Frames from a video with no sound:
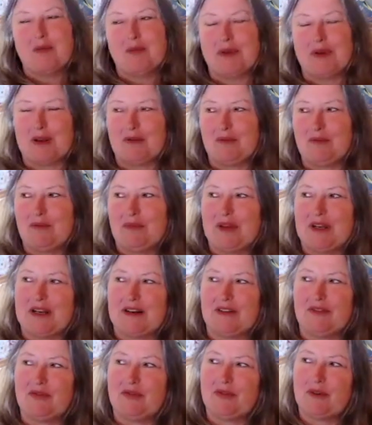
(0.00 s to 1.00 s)
But
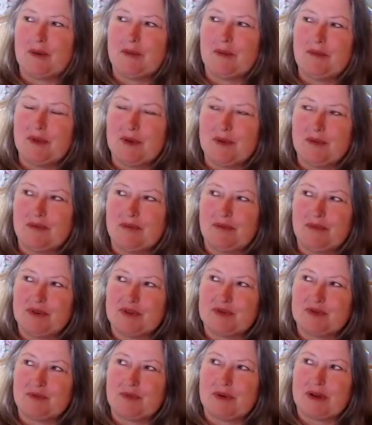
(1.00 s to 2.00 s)
but from the
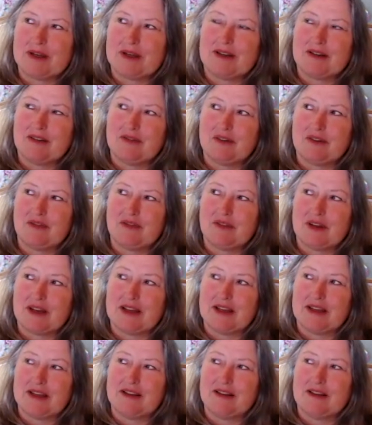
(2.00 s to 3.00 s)
perspective of
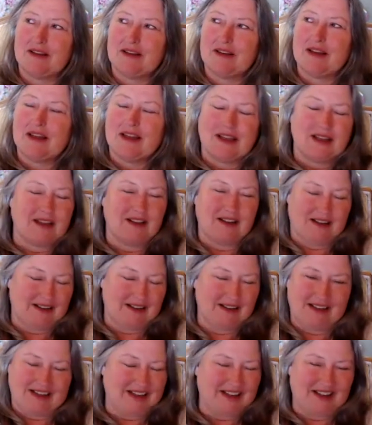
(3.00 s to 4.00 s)
I
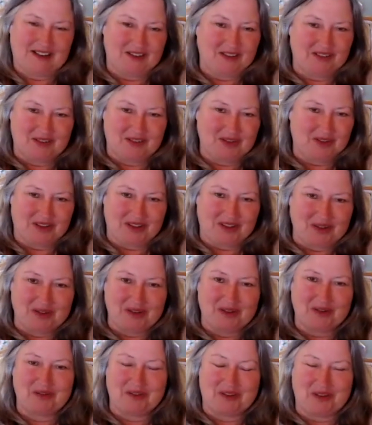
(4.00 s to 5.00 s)
like I totally
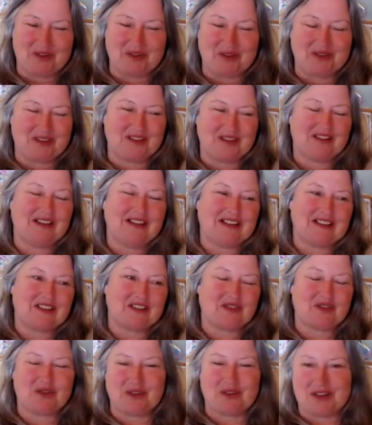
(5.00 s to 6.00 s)
agree with you. It's a
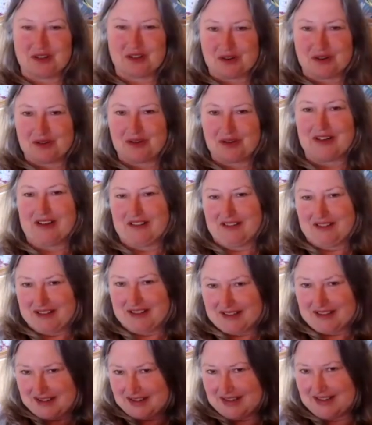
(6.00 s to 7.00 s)
trigger. It
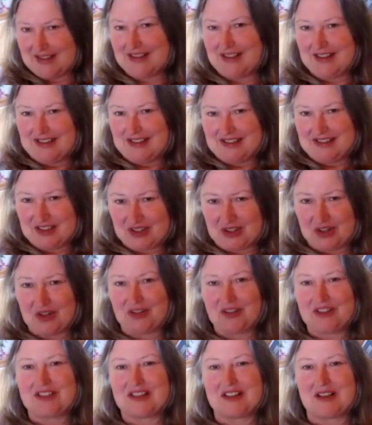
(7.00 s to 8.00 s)
it's it
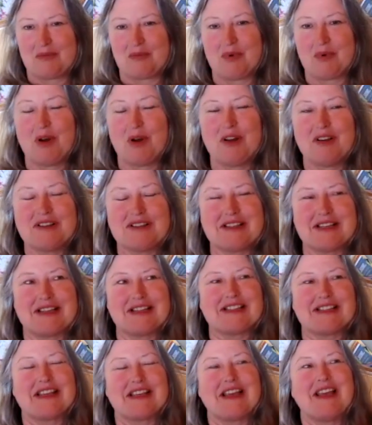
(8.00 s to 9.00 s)
starts a
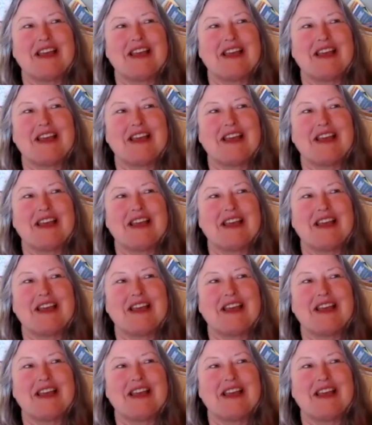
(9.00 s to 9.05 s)
process.